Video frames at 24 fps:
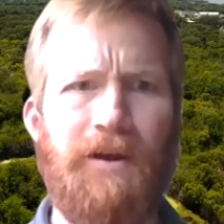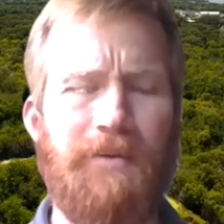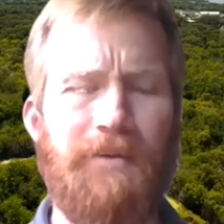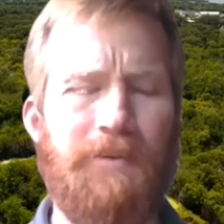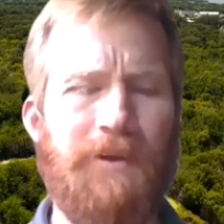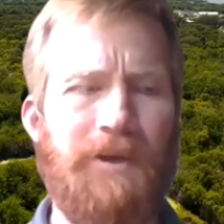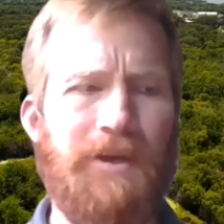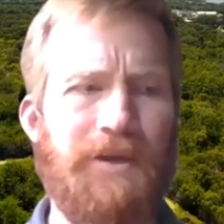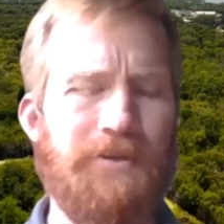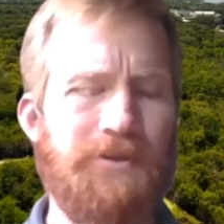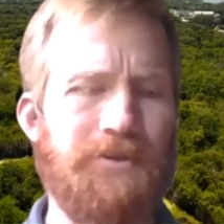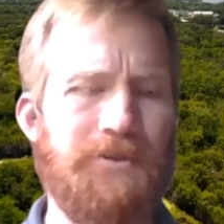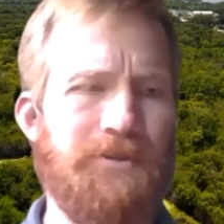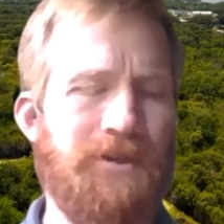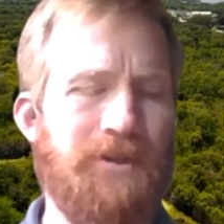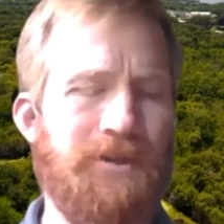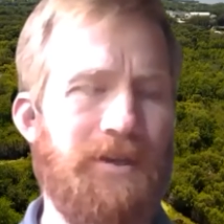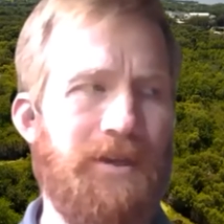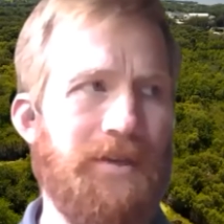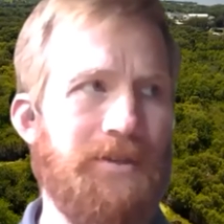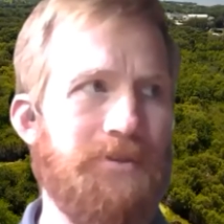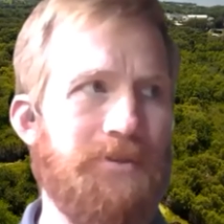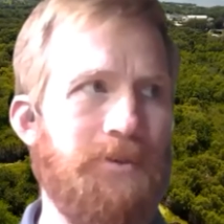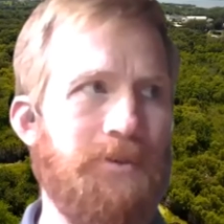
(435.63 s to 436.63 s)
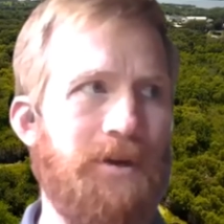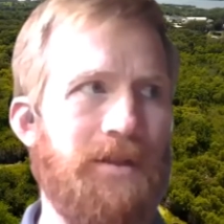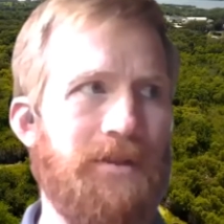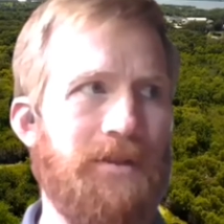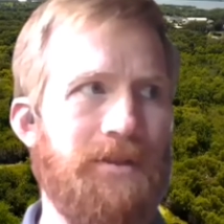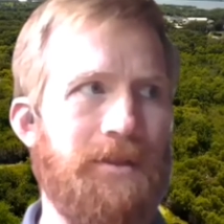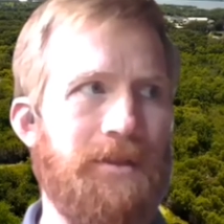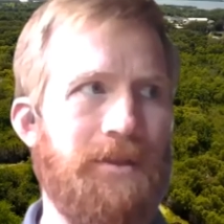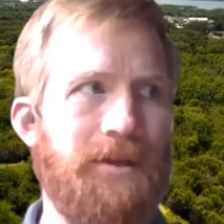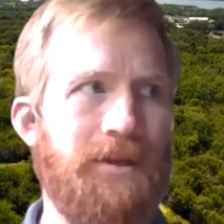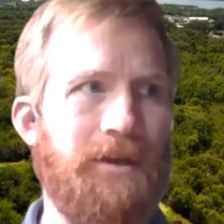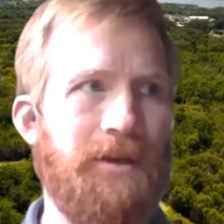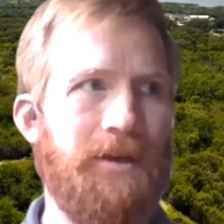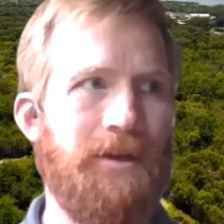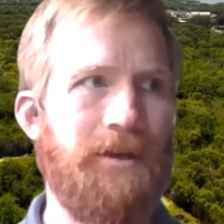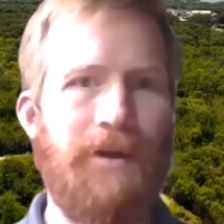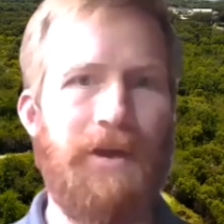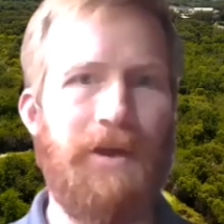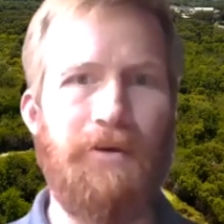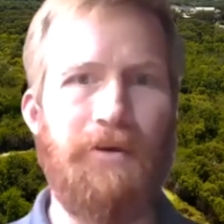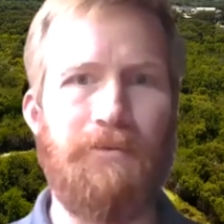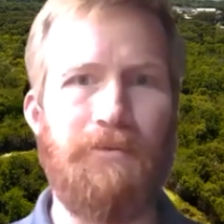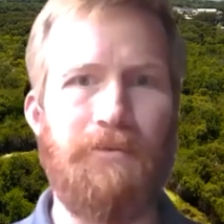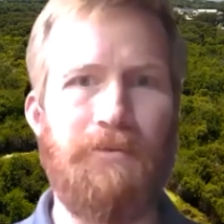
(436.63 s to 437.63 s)
It'd be interesting as well to think
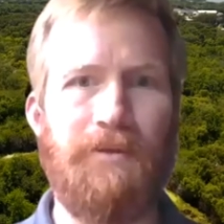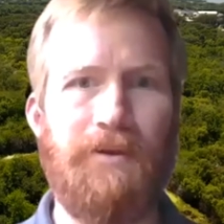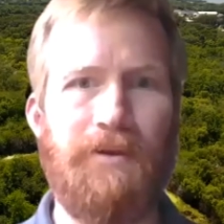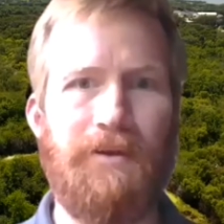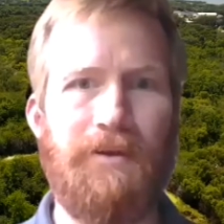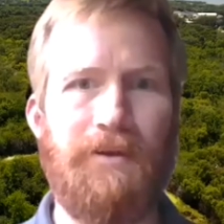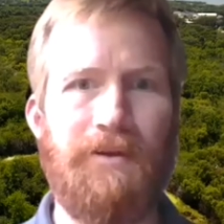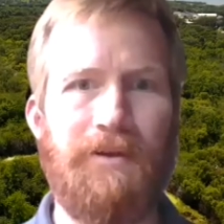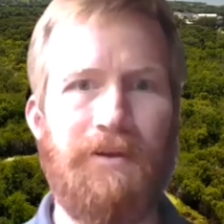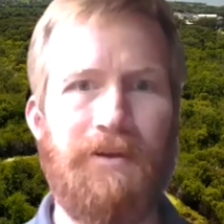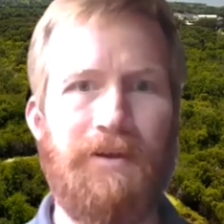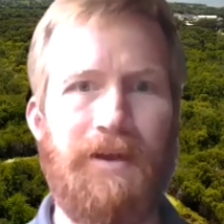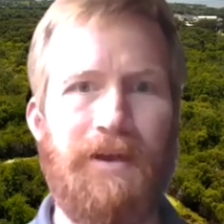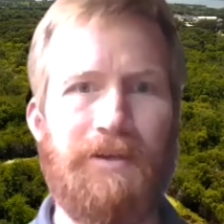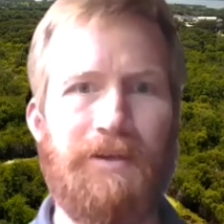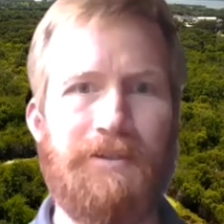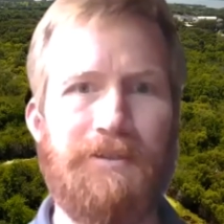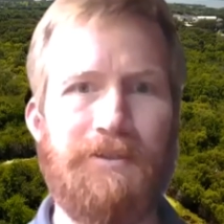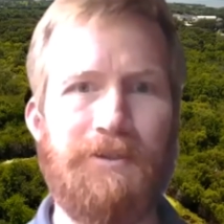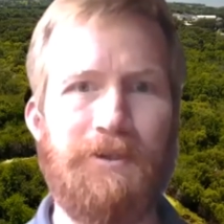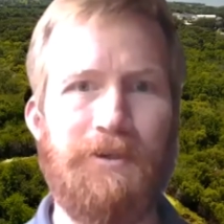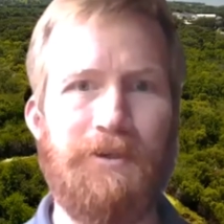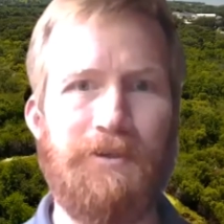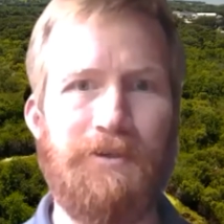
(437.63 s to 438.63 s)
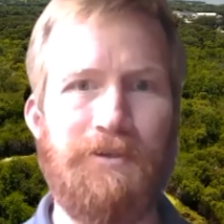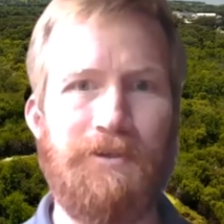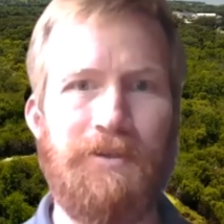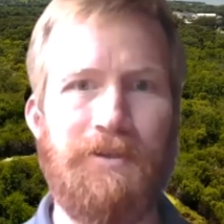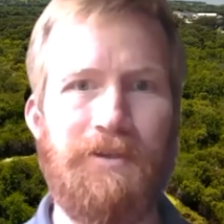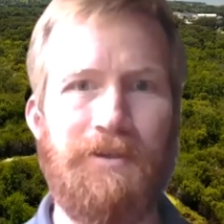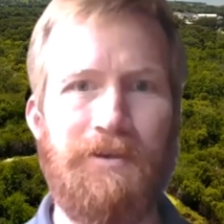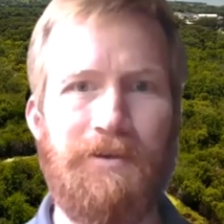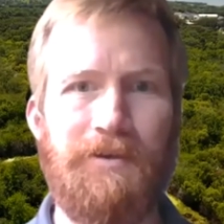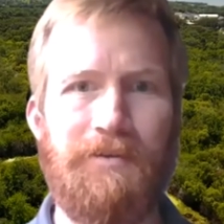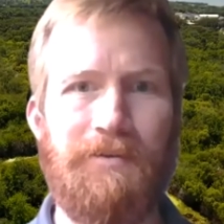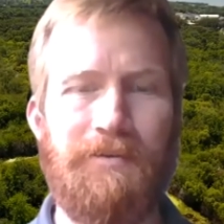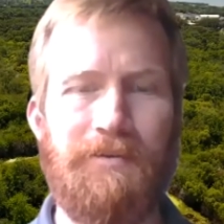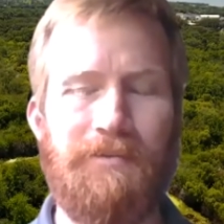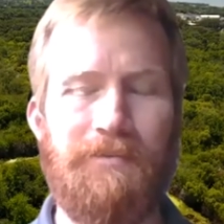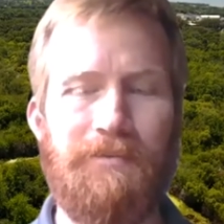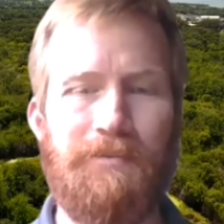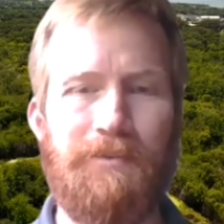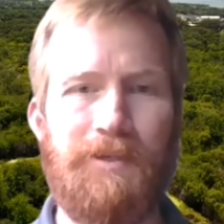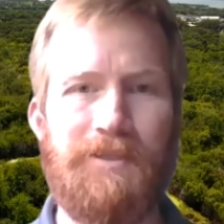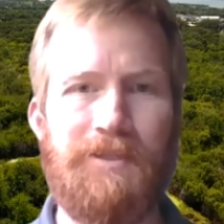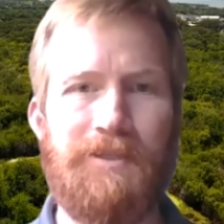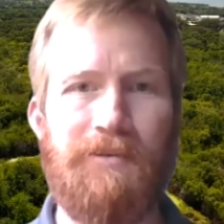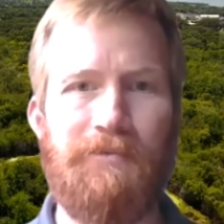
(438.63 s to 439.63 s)
about the connection to the
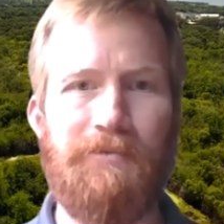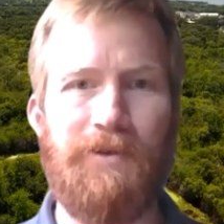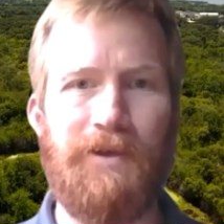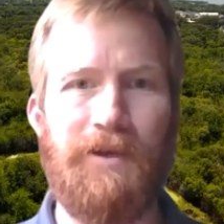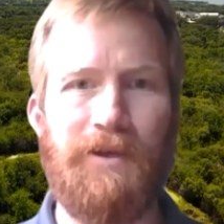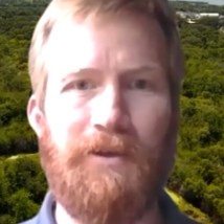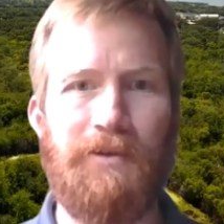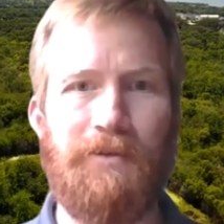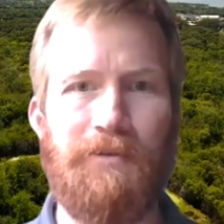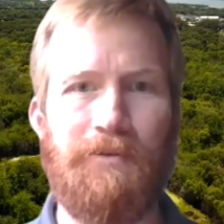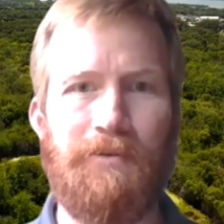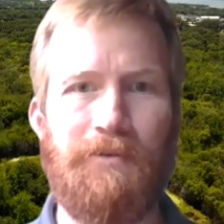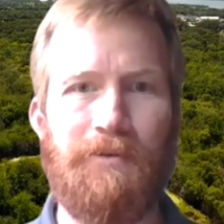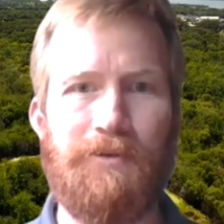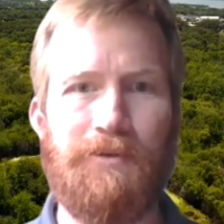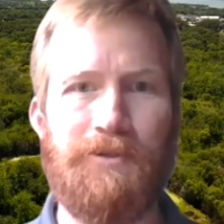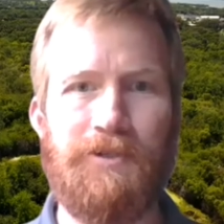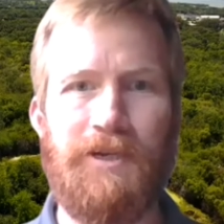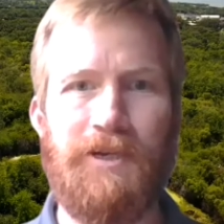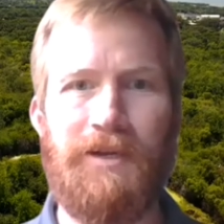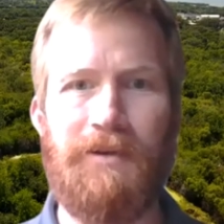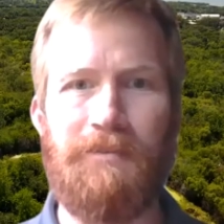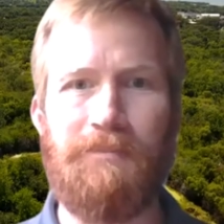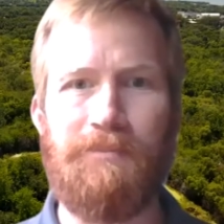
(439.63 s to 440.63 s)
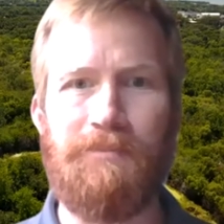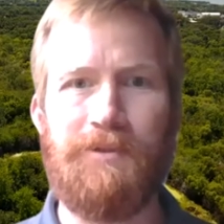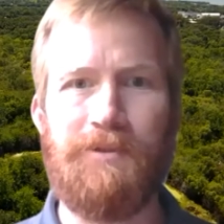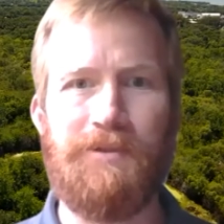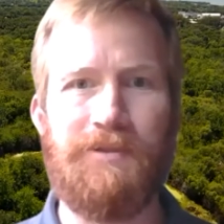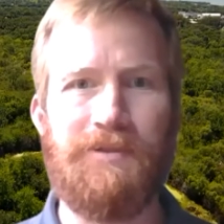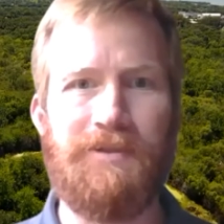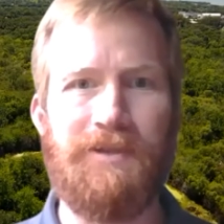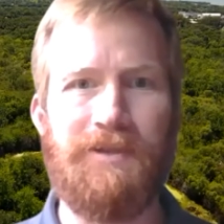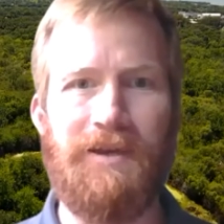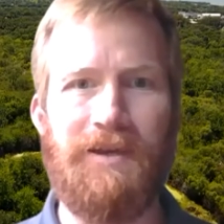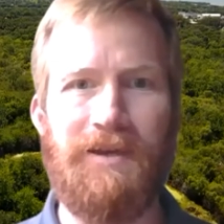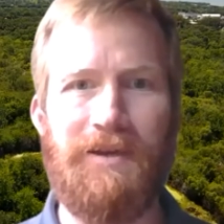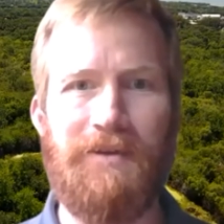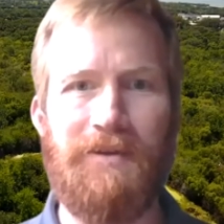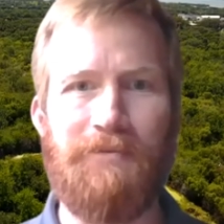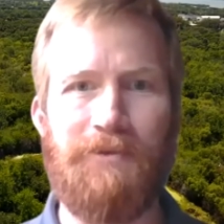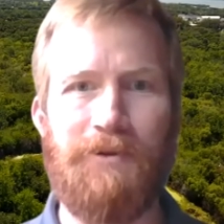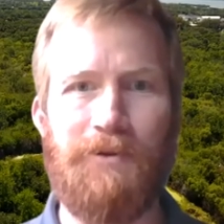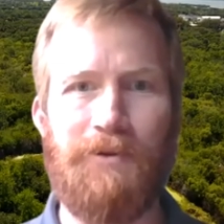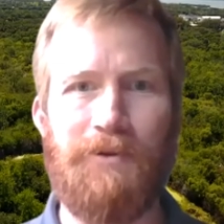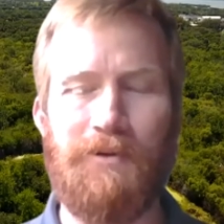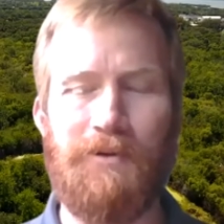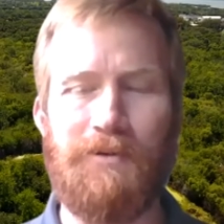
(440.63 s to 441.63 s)
Pacific through ships uh, if
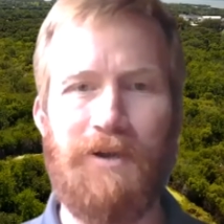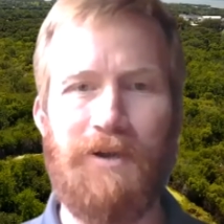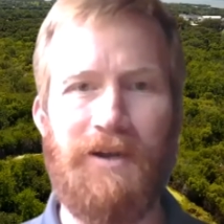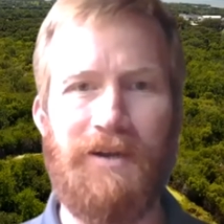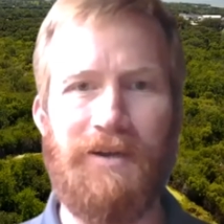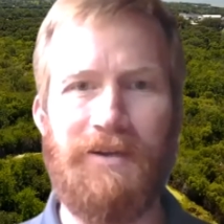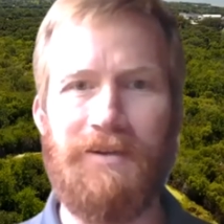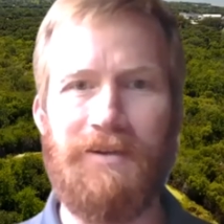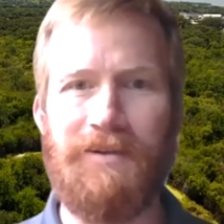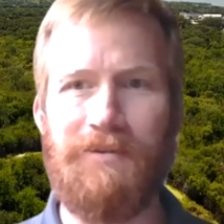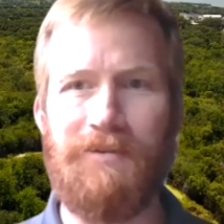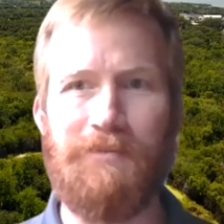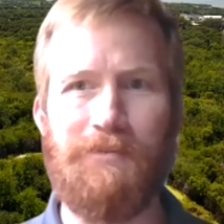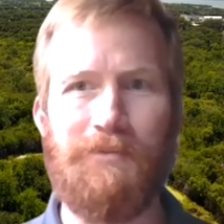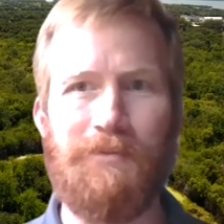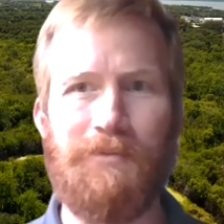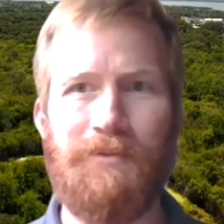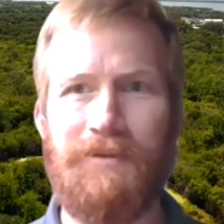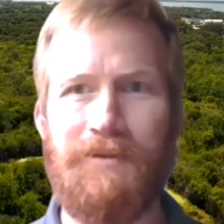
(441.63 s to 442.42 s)
you were trying to,